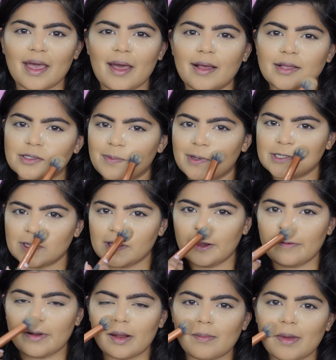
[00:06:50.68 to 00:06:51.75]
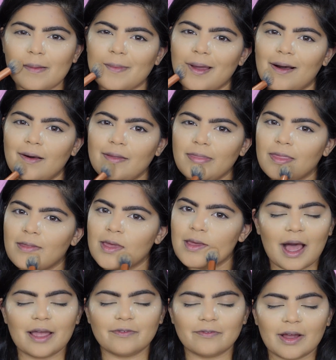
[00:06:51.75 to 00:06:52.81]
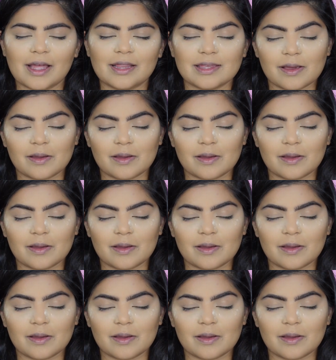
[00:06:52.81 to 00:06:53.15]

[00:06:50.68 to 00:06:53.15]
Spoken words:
Especially around my mouth. I find